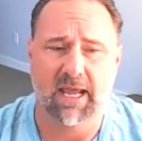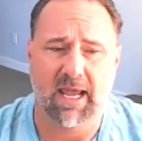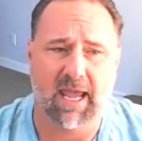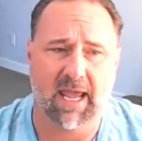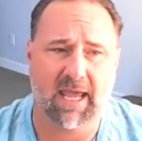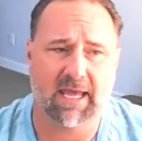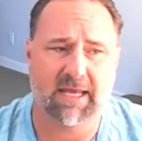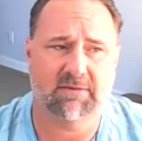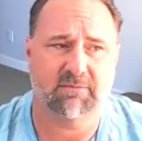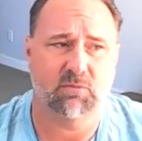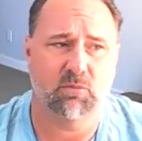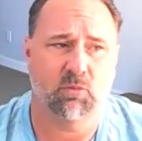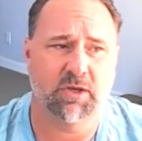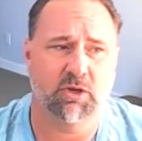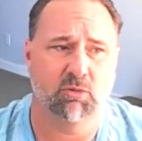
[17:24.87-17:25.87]
And
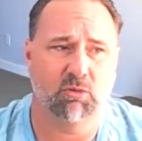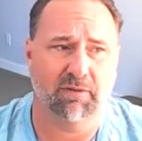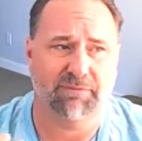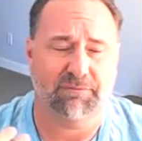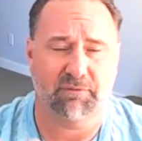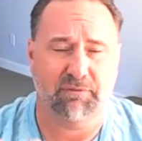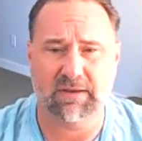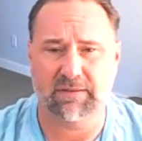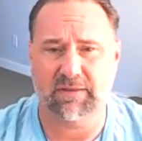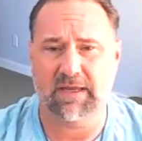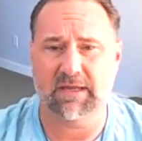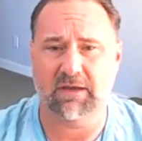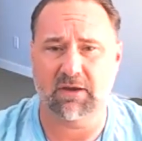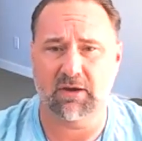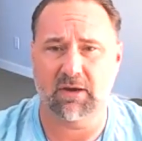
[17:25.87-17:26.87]
when you're a free
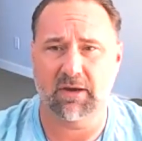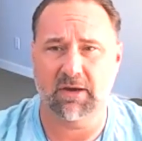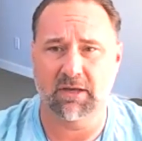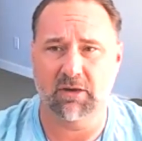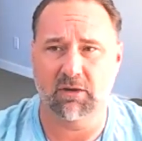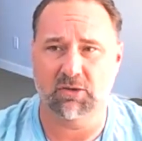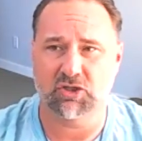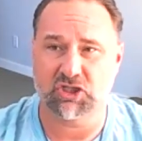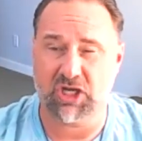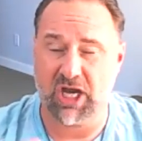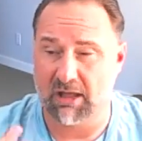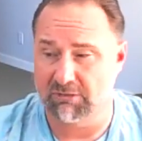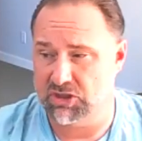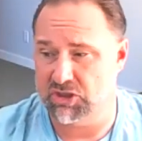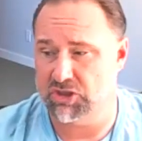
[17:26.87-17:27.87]
thinker and you're
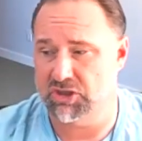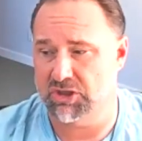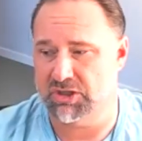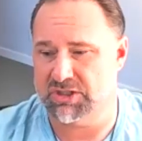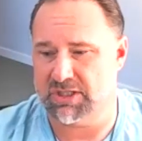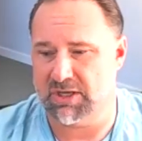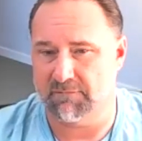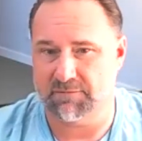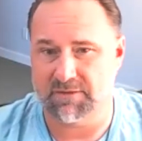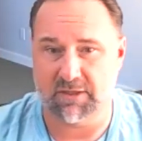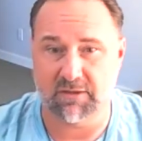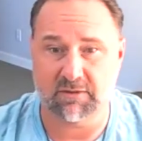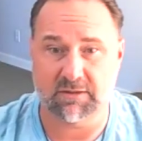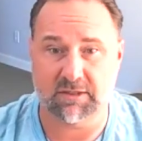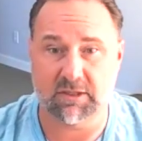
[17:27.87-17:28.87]
challenging yourself to,
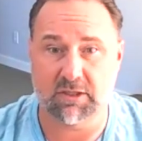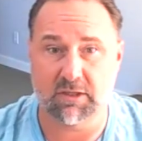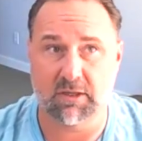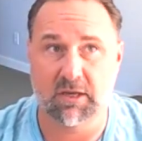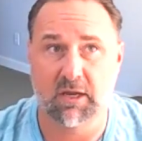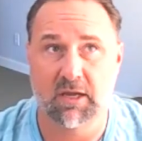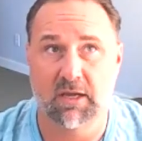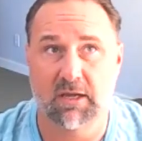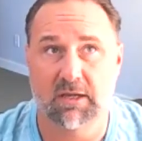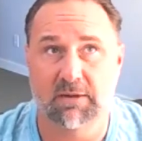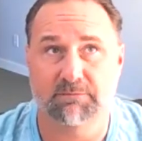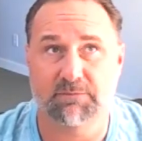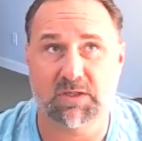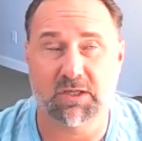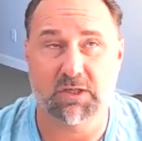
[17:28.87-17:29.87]
to,
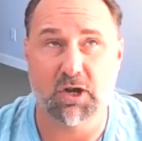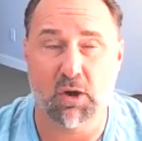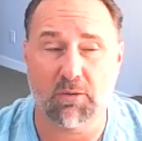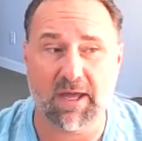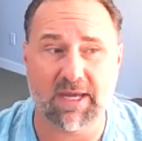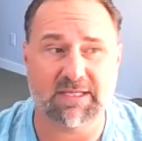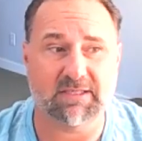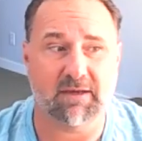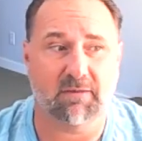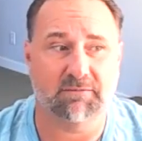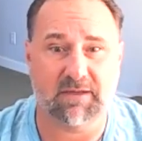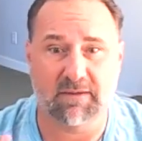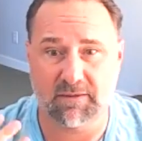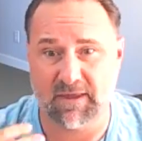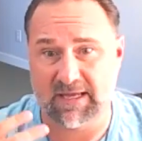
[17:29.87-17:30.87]
to know thyself,
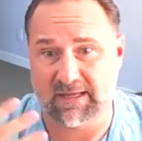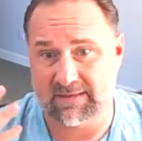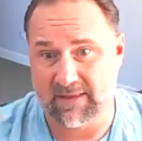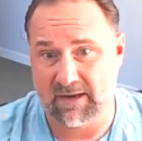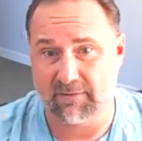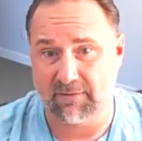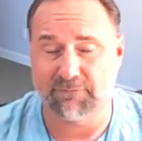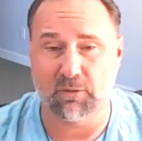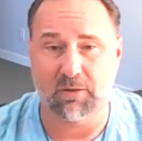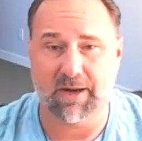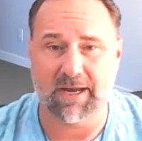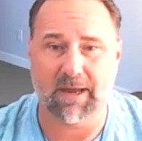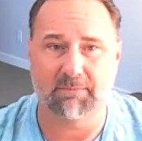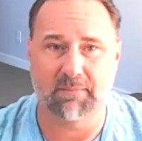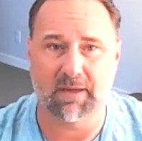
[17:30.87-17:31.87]
to think, therefore I
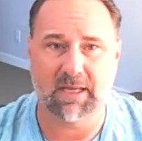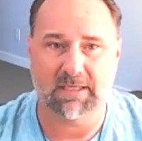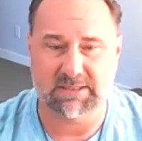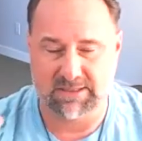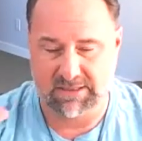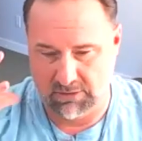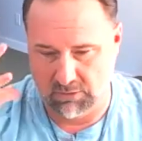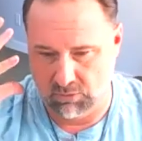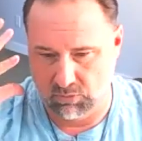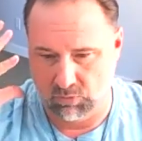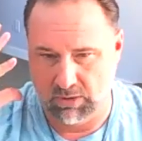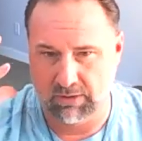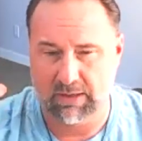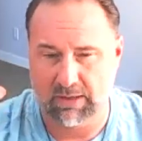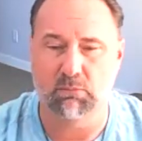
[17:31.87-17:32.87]
am, is to
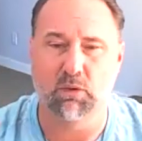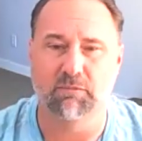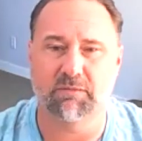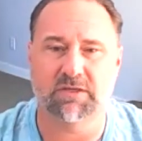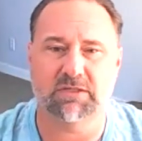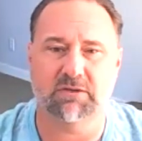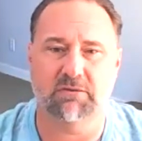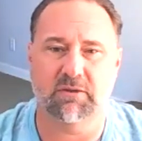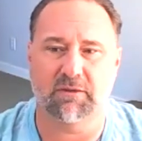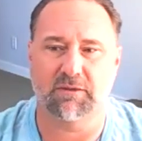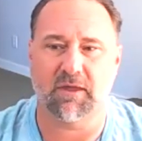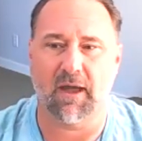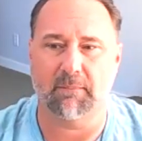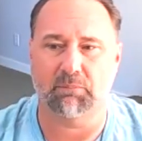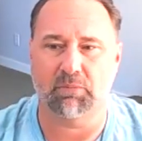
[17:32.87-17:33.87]
really move into the
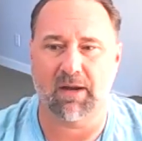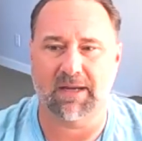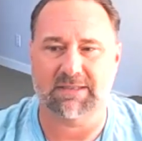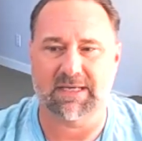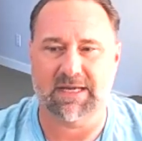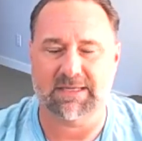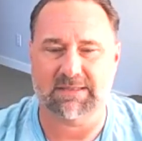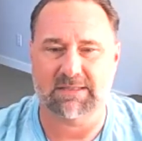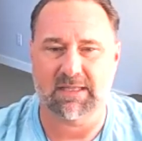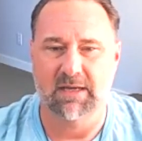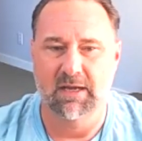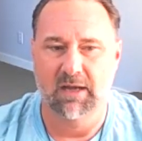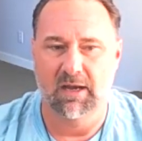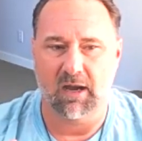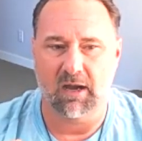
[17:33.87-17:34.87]
thought process
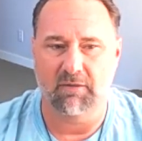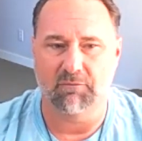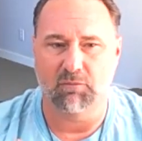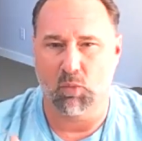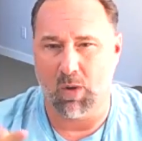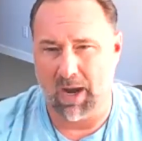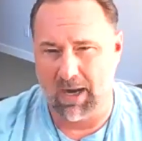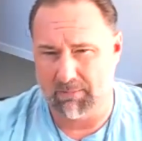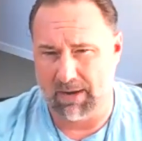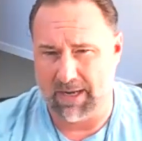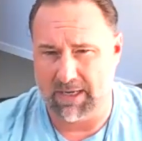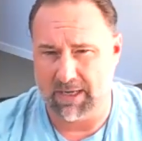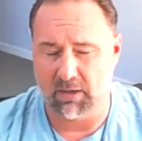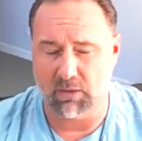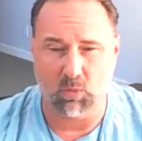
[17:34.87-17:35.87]
of why am I
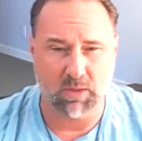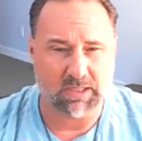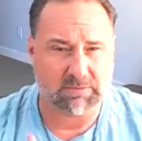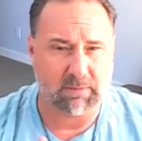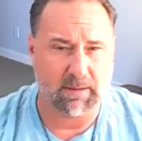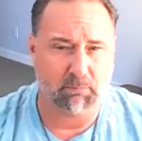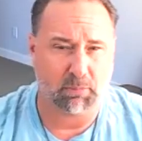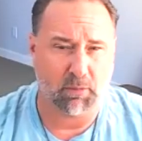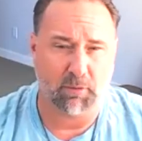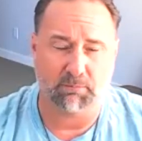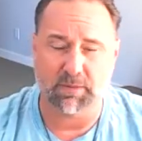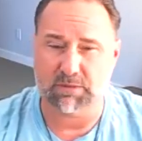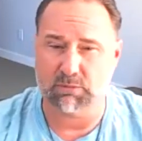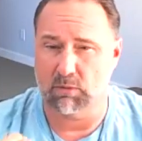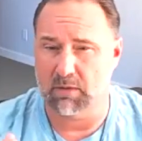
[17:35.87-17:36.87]
here? What is my
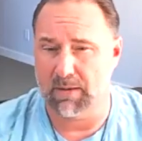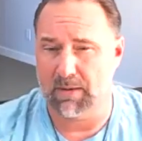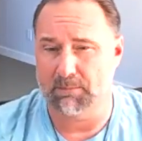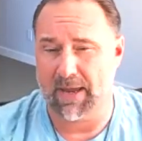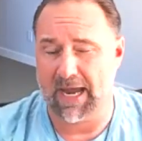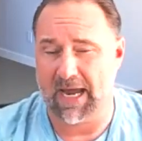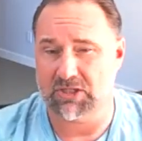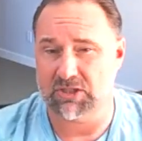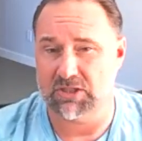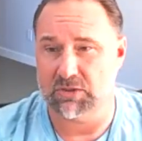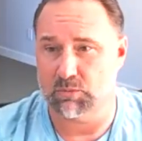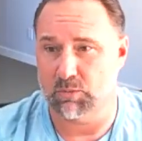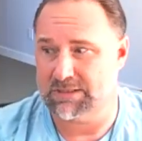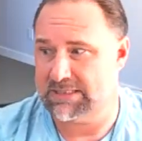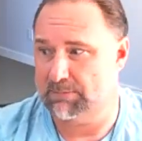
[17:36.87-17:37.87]
purpose? What are my passions?
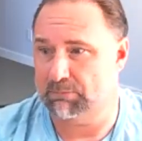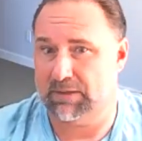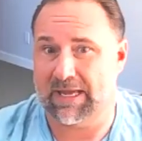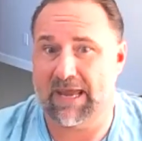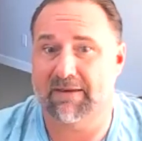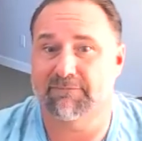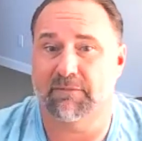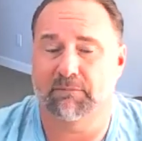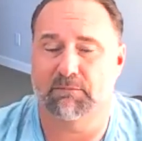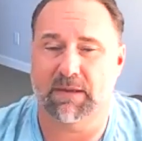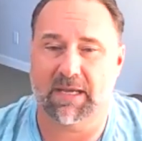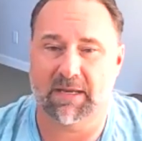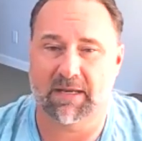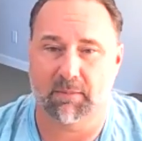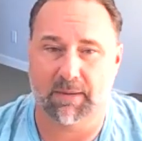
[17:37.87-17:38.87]
What's the plan for being here?